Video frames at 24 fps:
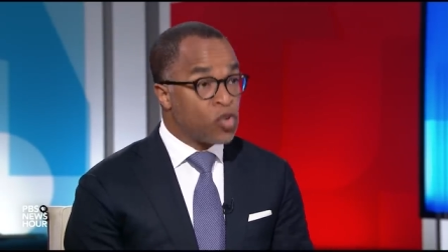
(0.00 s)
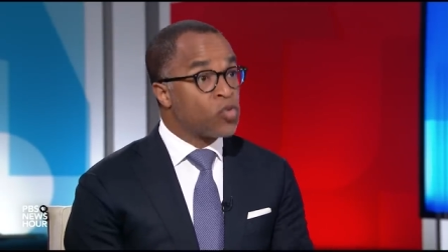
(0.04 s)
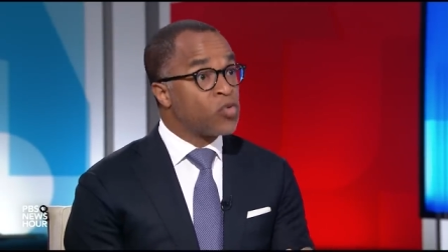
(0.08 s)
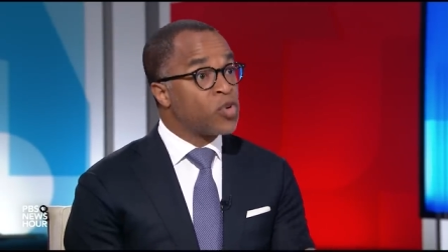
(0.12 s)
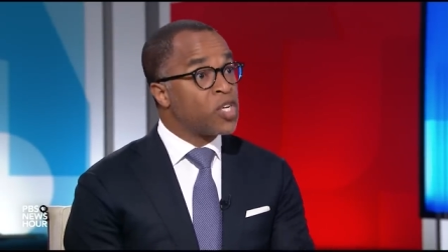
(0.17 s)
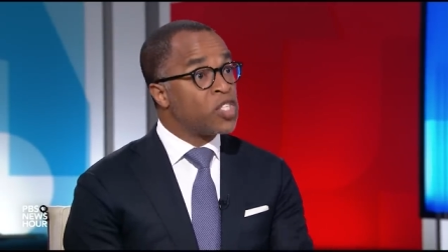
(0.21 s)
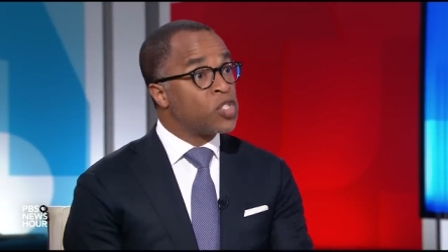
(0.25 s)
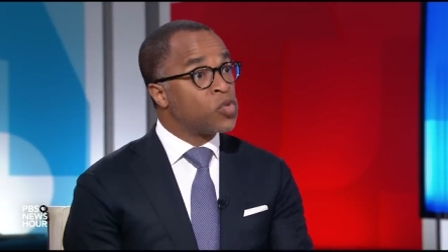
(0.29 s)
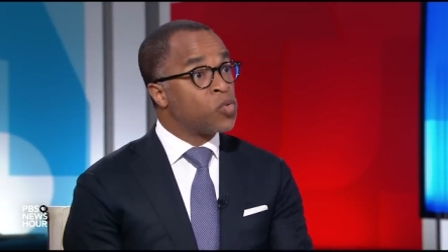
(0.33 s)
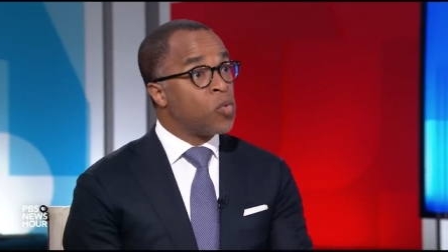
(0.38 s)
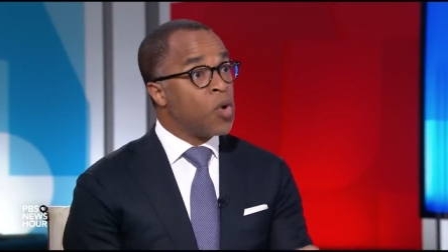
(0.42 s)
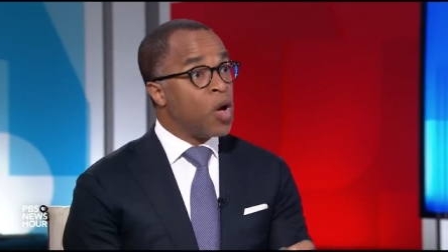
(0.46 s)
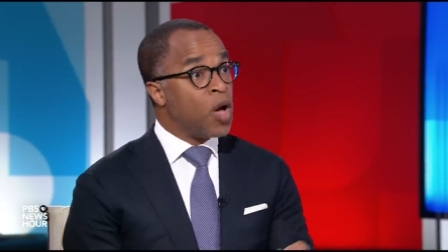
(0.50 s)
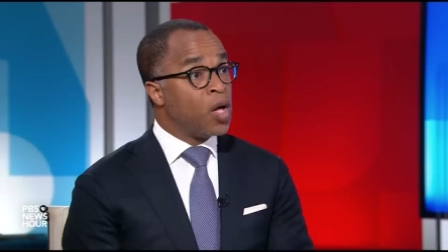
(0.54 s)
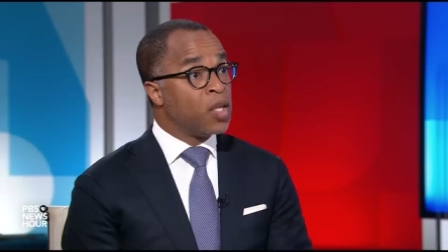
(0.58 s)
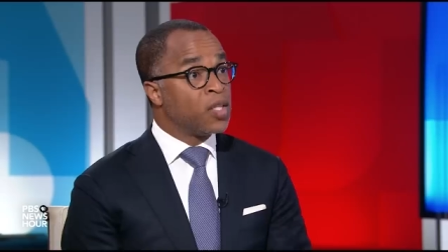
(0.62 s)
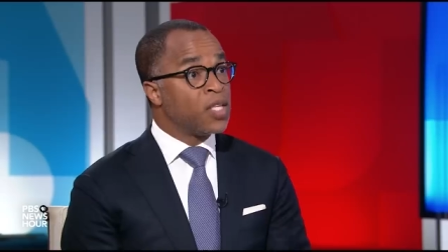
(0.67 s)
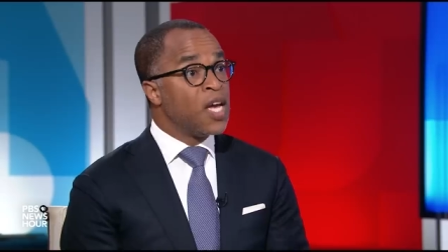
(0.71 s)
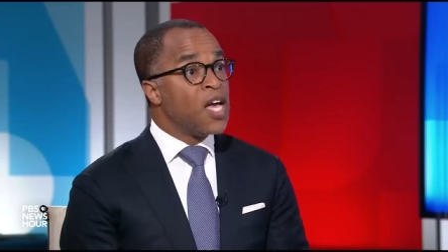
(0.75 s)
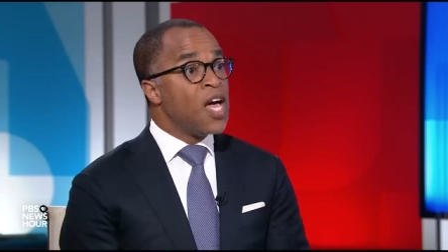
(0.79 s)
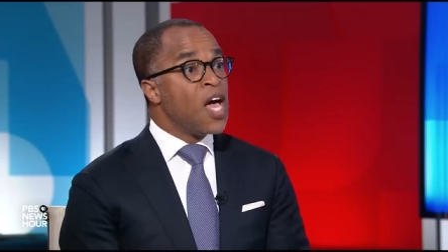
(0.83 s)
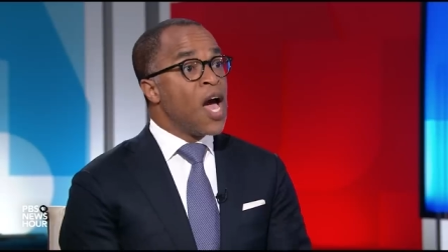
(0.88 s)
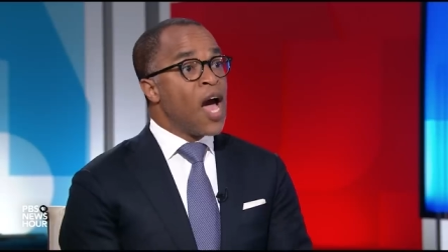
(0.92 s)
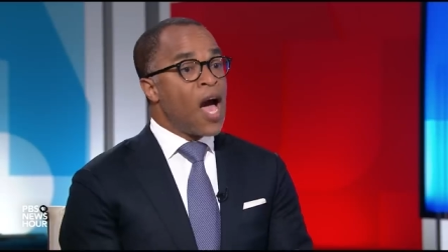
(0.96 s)
Griswold,
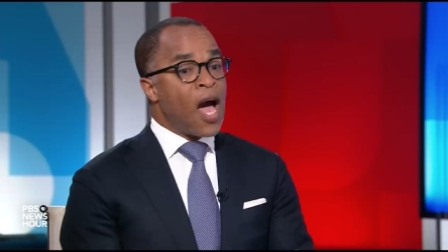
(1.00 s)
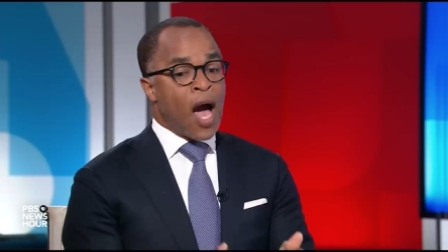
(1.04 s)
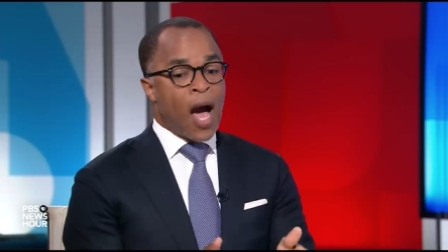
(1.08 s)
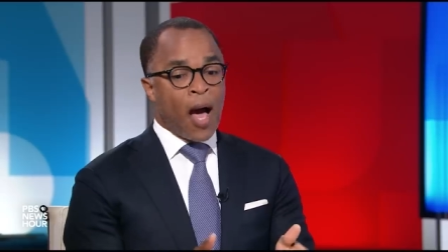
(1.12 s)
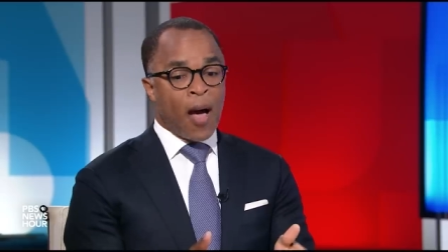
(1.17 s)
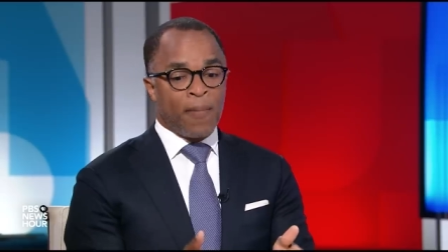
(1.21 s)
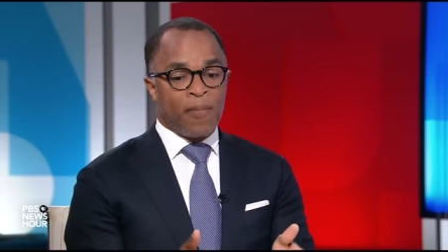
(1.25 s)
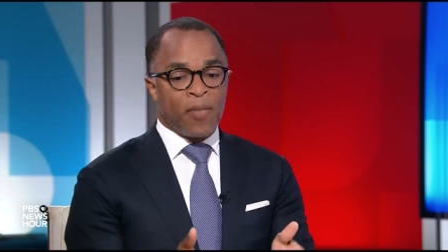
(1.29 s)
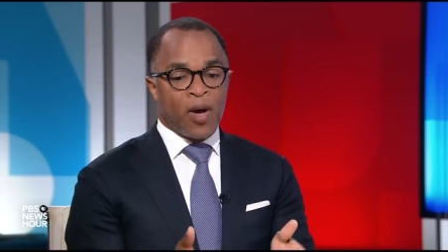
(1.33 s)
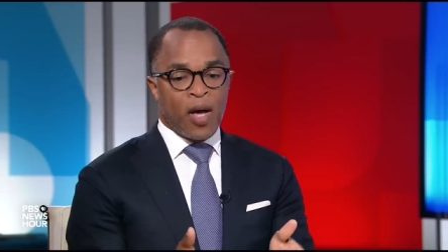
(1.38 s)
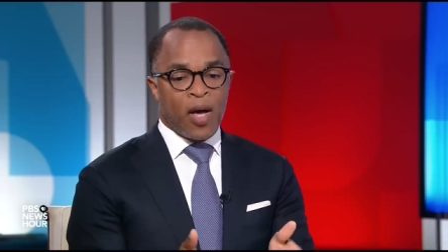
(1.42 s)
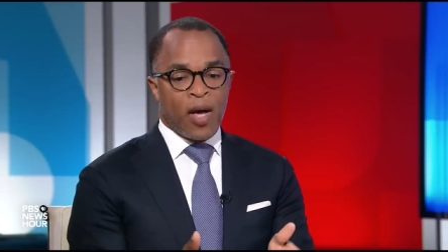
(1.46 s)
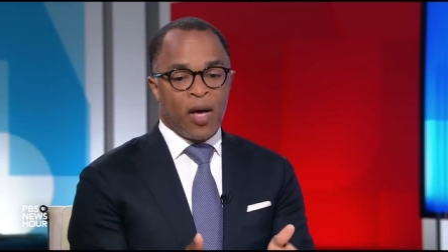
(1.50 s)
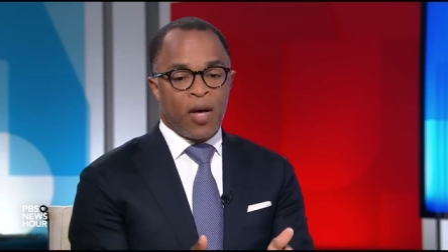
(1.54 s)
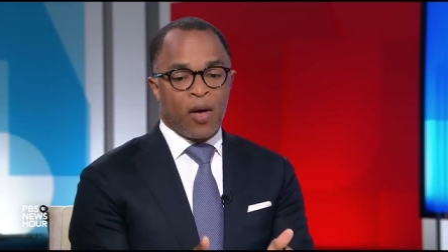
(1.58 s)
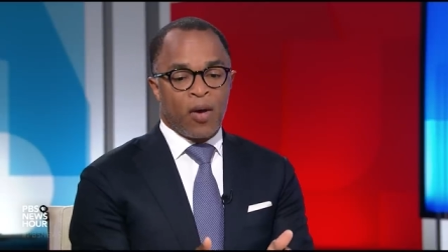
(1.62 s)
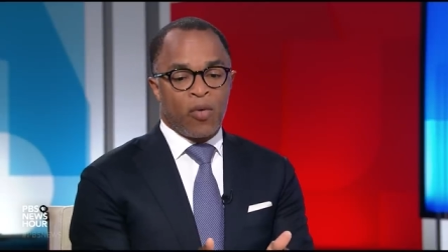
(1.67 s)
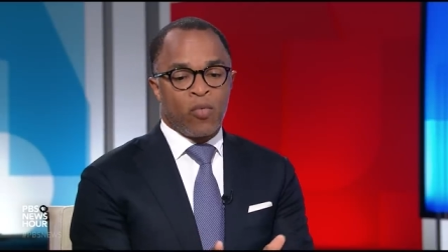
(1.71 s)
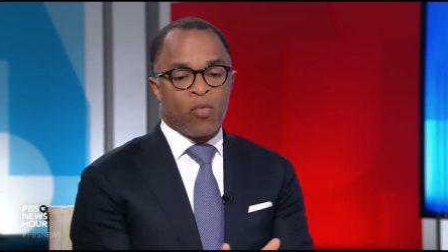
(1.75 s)
um, uh,